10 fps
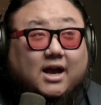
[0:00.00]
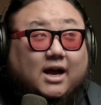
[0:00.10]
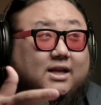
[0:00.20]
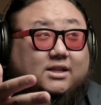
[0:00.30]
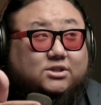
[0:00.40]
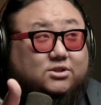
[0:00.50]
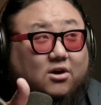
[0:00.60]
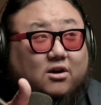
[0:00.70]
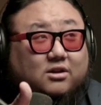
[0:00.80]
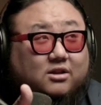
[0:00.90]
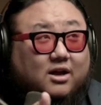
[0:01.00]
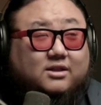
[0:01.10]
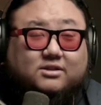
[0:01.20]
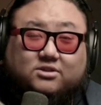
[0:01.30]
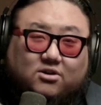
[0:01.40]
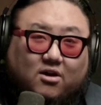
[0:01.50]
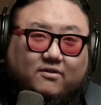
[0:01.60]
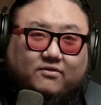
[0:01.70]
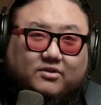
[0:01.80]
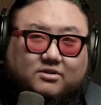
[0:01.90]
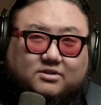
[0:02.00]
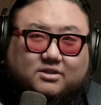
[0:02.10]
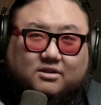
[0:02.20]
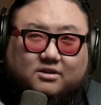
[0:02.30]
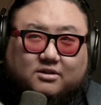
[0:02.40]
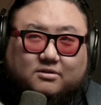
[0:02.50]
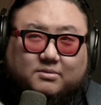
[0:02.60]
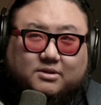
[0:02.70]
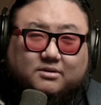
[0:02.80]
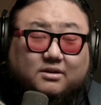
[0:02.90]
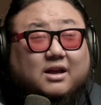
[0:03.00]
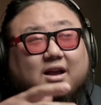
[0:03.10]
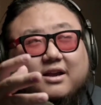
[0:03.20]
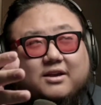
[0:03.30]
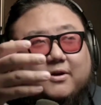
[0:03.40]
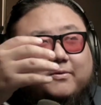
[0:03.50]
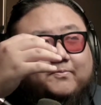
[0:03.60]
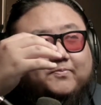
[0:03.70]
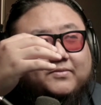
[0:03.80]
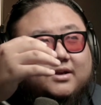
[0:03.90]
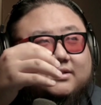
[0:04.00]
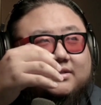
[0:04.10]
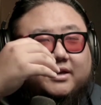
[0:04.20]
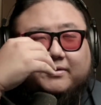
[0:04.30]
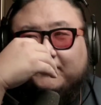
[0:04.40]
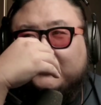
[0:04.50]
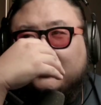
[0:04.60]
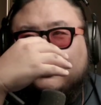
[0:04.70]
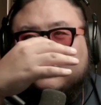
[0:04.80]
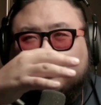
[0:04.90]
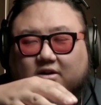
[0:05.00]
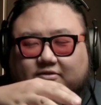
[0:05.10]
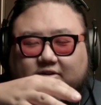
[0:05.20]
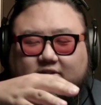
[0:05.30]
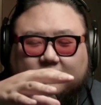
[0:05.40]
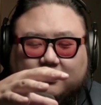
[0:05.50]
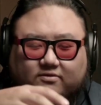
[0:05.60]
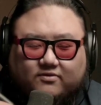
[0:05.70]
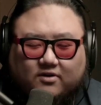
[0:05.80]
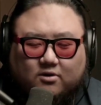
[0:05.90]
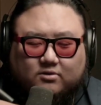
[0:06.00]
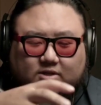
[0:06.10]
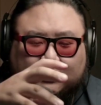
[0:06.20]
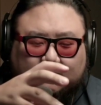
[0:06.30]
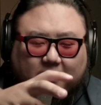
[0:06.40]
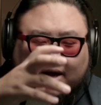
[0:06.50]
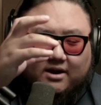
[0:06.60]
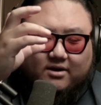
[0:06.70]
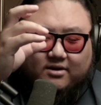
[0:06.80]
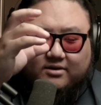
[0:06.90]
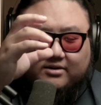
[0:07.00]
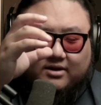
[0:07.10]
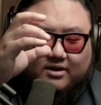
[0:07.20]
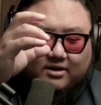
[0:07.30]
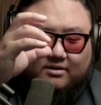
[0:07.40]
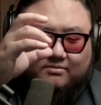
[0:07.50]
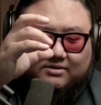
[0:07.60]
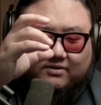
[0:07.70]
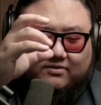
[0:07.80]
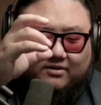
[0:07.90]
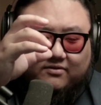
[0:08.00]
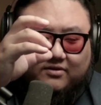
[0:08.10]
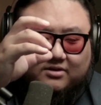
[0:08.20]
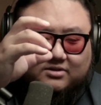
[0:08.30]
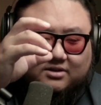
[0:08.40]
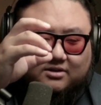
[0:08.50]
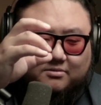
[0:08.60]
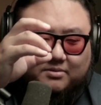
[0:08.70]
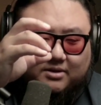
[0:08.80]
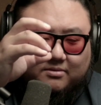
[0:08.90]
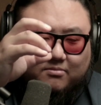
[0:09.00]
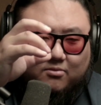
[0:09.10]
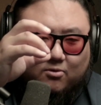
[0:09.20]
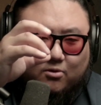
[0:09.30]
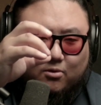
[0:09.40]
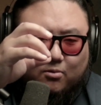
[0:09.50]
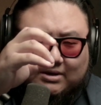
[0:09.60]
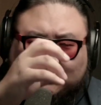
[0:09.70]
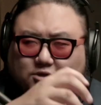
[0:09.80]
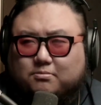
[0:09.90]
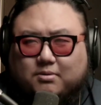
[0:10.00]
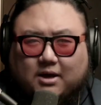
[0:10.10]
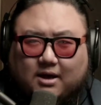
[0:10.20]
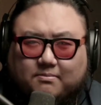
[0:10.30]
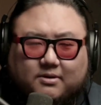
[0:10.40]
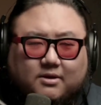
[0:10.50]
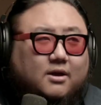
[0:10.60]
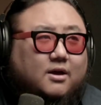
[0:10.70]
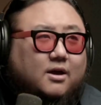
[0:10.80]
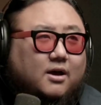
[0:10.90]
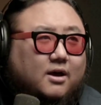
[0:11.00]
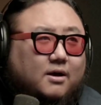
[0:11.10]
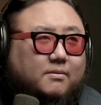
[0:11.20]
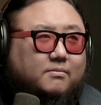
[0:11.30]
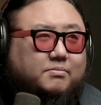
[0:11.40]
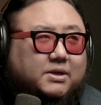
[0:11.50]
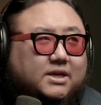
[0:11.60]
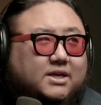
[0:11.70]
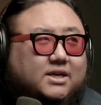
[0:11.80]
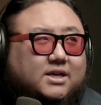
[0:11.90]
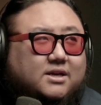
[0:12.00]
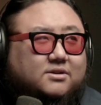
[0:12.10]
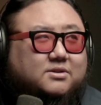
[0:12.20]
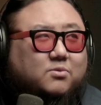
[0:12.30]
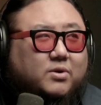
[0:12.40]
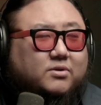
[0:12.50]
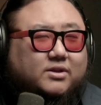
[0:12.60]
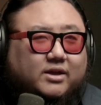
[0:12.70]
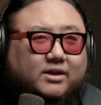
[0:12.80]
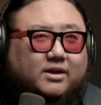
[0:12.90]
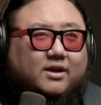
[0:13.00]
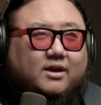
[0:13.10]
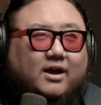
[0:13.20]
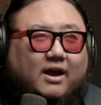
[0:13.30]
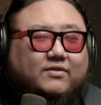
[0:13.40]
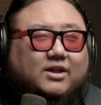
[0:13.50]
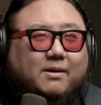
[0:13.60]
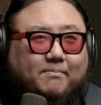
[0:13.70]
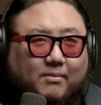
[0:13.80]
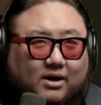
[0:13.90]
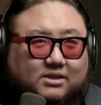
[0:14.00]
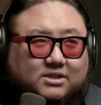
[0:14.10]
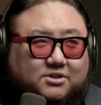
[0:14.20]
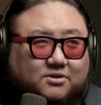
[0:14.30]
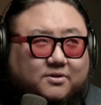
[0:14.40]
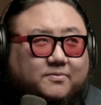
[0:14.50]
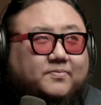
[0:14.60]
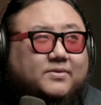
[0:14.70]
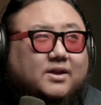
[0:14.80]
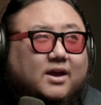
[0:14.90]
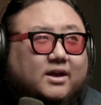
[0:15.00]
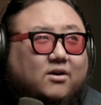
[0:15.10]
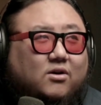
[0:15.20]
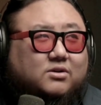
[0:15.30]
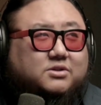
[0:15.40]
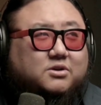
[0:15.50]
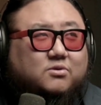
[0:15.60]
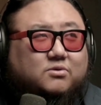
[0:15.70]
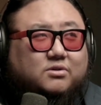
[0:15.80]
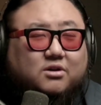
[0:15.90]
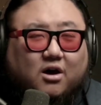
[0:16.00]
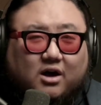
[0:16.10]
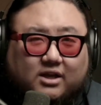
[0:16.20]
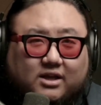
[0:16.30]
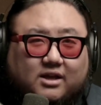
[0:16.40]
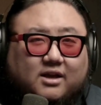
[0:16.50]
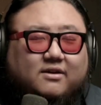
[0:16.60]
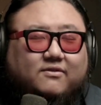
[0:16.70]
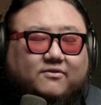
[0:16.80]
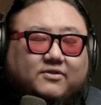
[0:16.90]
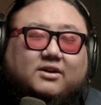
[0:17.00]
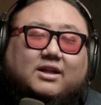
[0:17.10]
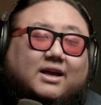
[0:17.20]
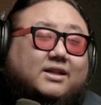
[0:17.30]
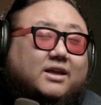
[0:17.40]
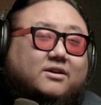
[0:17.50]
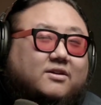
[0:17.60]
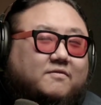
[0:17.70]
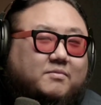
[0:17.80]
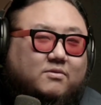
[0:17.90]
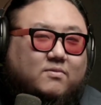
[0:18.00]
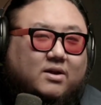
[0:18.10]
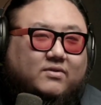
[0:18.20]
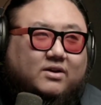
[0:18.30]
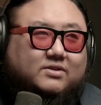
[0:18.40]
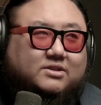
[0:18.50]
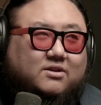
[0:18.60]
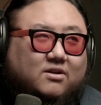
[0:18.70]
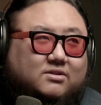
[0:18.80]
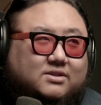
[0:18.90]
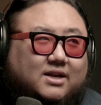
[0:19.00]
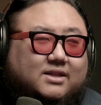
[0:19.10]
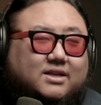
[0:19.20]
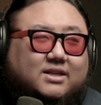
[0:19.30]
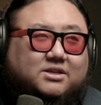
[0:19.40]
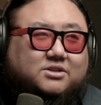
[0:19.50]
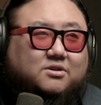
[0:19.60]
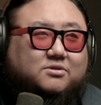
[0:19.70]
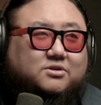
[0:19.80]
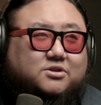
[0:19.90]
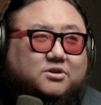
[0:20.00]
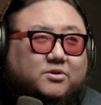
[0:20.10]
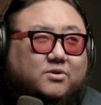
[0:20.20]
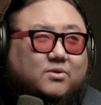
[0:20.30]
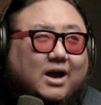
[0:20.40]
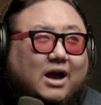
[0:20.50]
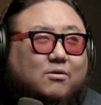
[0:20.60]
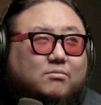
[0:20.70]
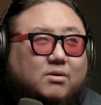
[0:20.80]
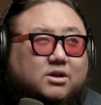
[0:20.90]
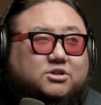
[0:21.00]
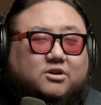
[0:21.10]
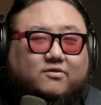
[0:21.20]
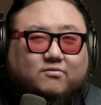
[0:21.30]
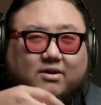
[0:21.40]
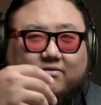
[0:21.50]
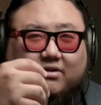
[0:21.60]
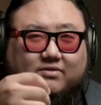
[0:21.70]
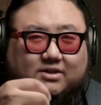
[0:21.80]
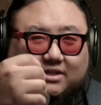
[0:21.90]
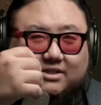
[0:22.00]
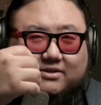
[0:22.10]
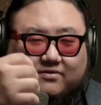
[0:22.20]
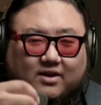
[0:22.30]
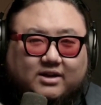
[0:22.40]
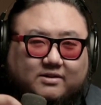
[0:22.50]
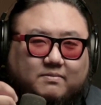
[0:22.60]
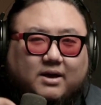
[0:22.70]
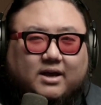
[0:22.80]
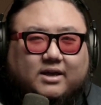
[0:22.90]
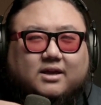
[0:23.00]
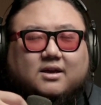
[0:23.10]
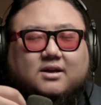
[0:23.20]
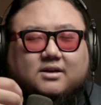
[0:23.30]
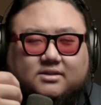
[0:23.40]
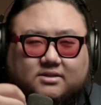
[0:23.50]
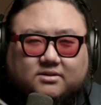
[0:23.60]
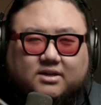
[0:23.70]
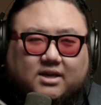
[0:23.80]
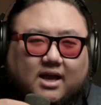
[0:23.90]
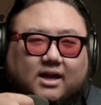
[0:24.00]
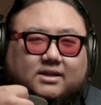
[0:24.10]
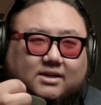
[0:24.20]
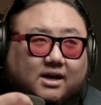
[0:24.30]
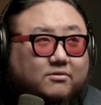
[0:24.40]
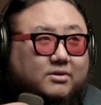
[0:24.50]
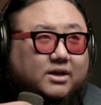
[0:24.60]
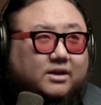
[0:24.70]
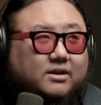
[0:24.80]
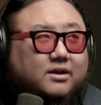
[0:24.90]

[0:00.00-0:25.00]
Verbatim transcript: I like the song a lot. The song feels a little bit, you know, here's the thing. The song feels a little Vogue inspired, definitely feels a little bit more Western pop. But here's the weird thing. I feel like Monster and also Naughty feel like they could have been Red Velvet songs. And I think that just goes to show you how much of Red Velvet is defined by Seulgi and Irene.